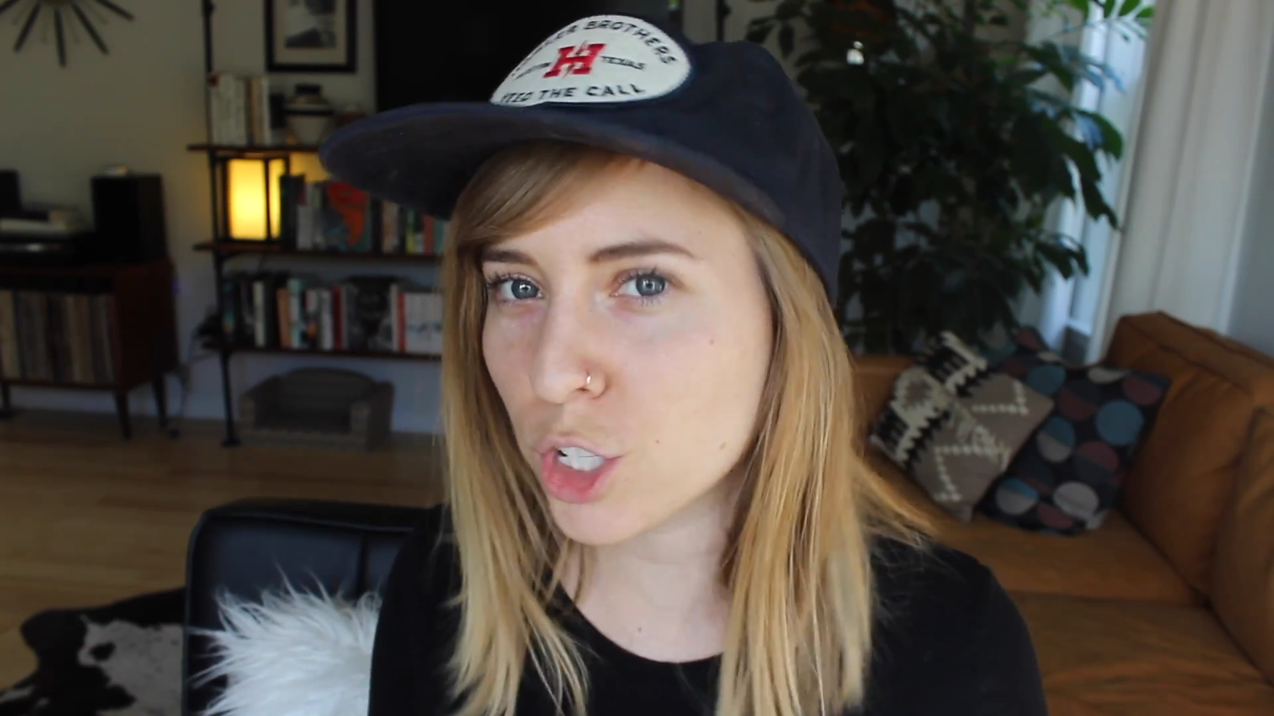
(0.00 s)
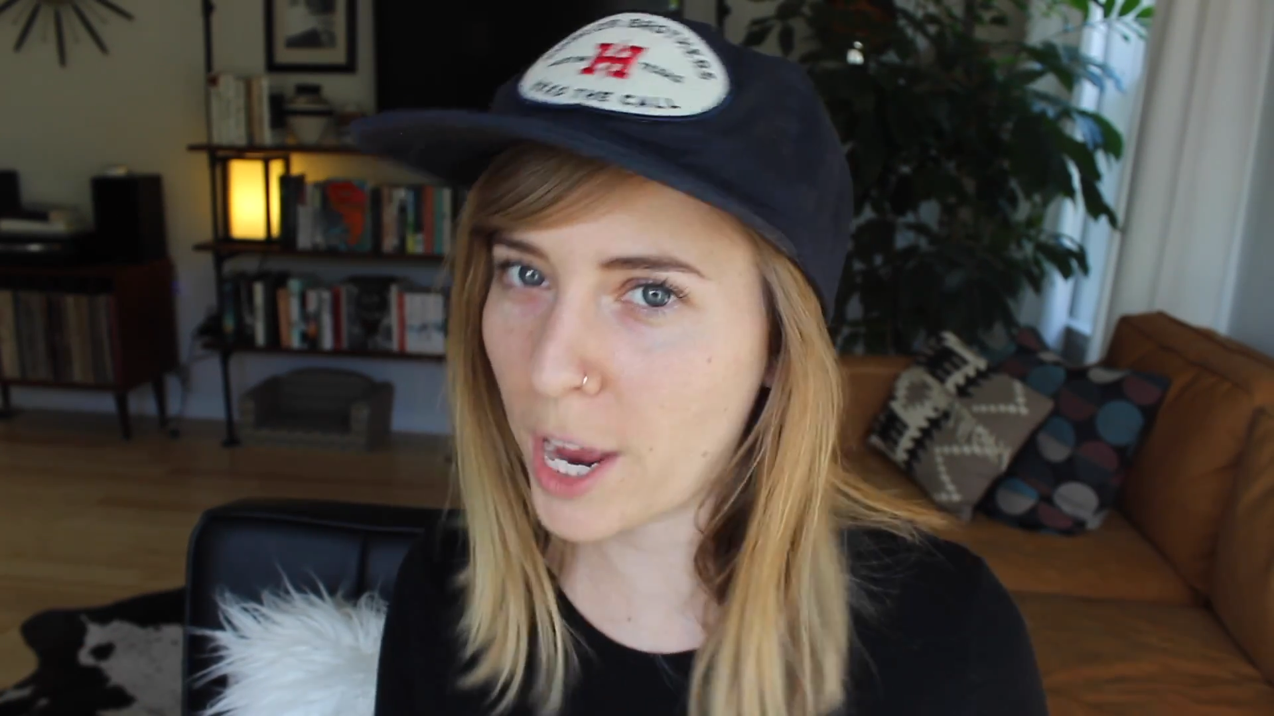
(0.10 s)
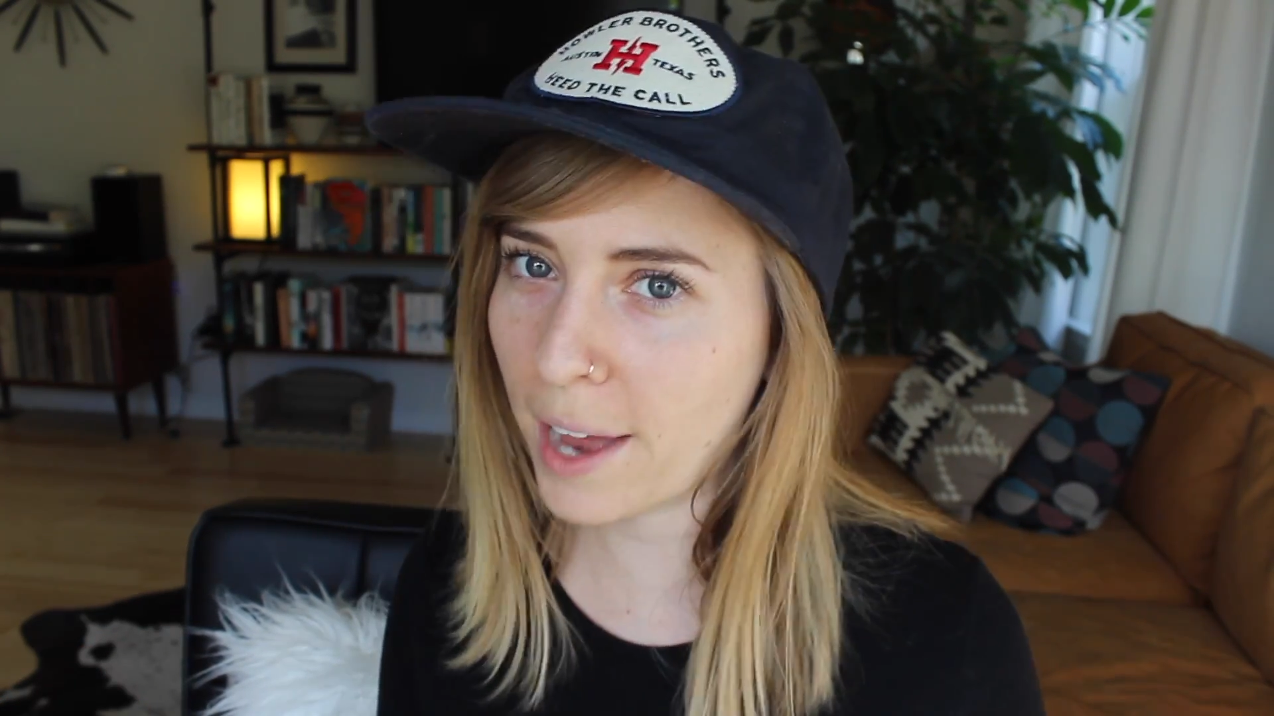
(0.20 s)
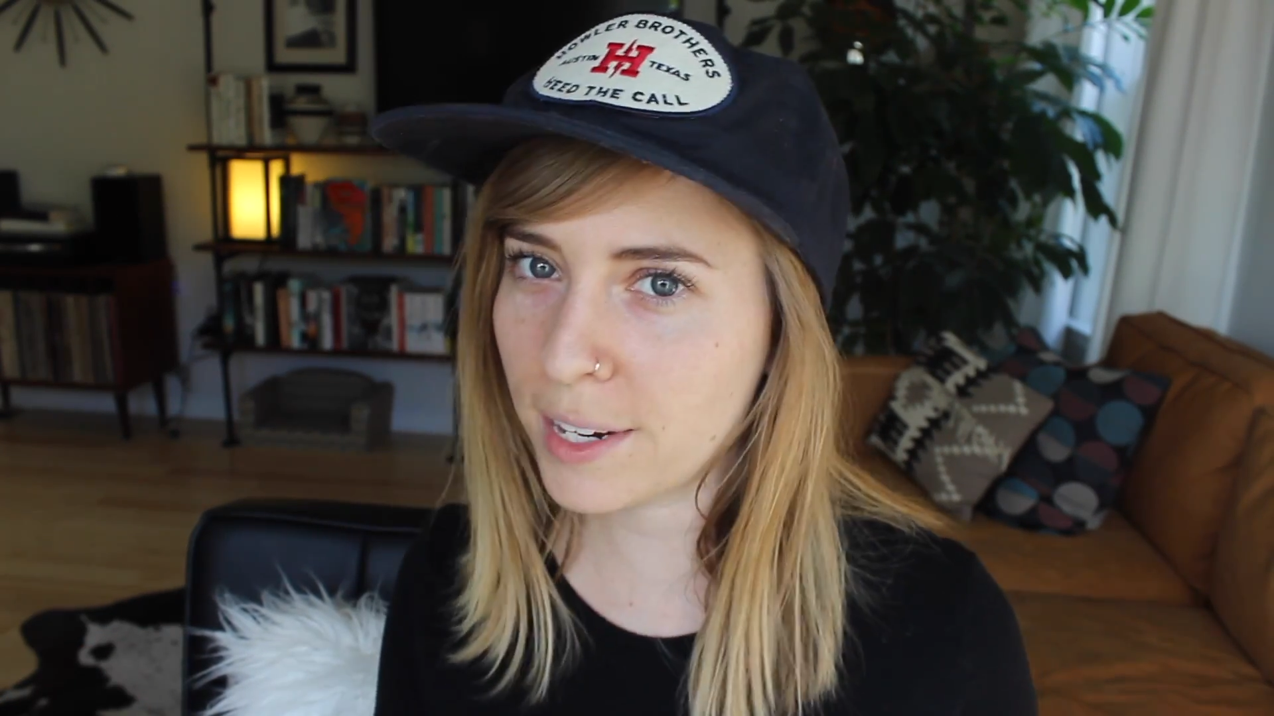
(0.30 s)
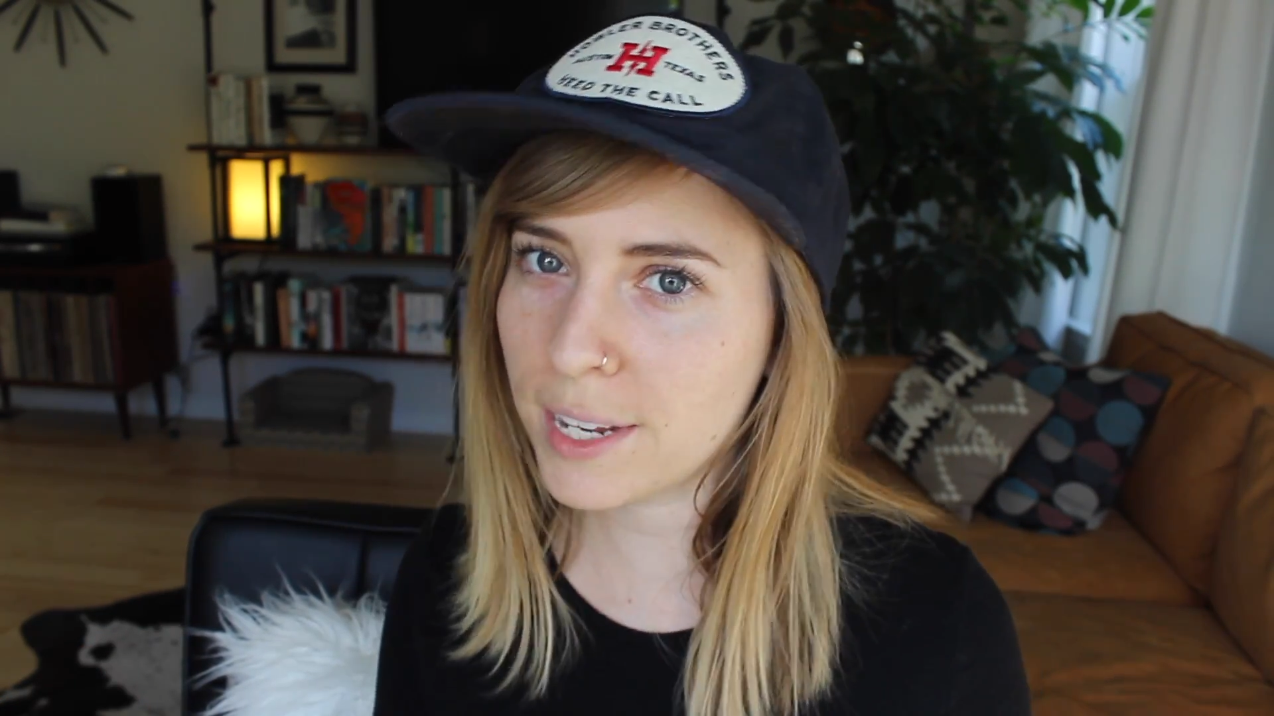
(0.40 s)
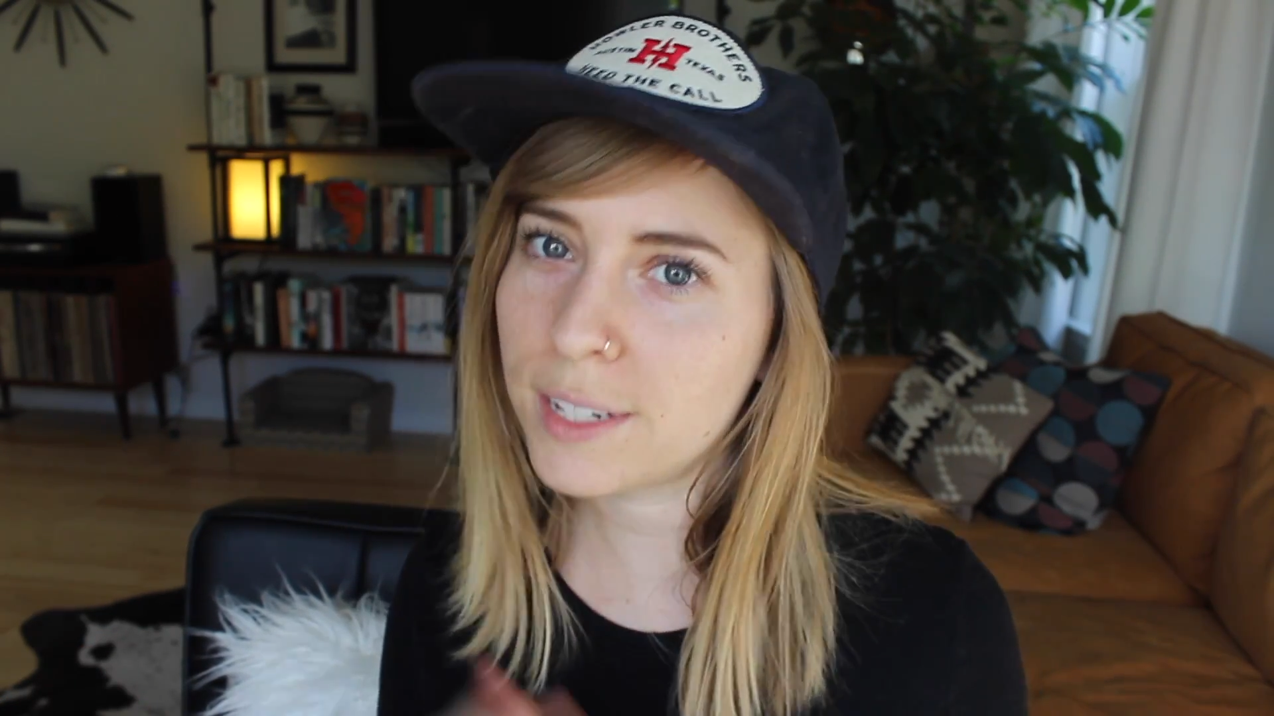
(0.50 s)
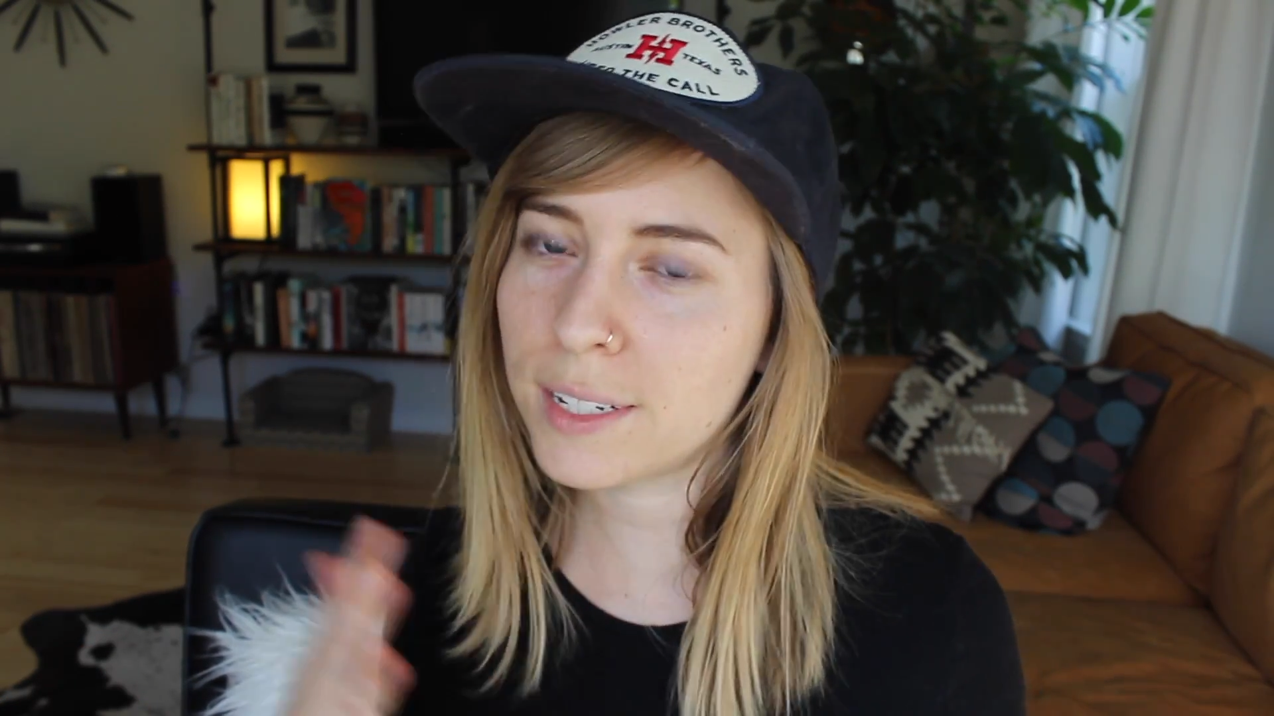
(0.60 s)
chatty